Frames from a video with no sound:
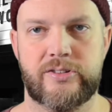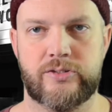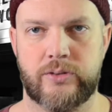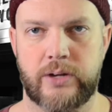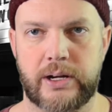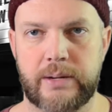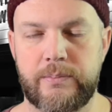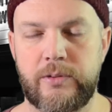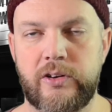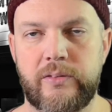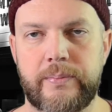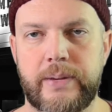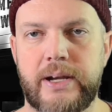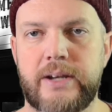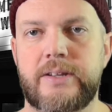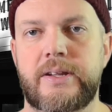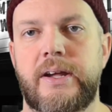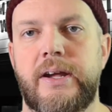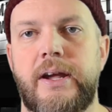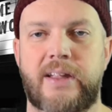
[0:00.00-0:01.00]
trick
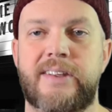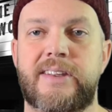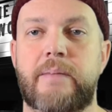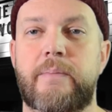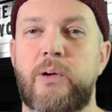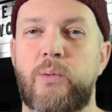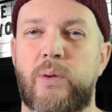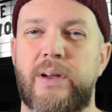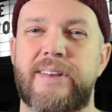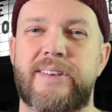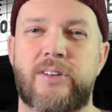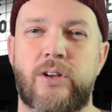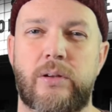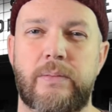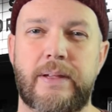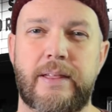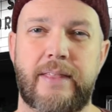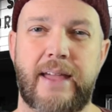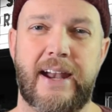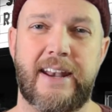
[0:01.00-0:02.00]
movement. Someone once
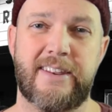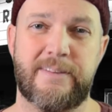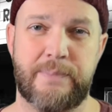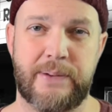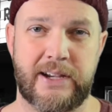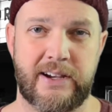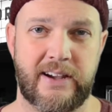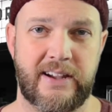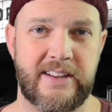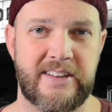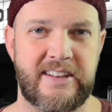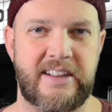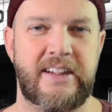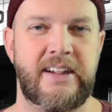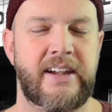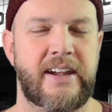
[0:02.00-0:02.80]
told me that it's because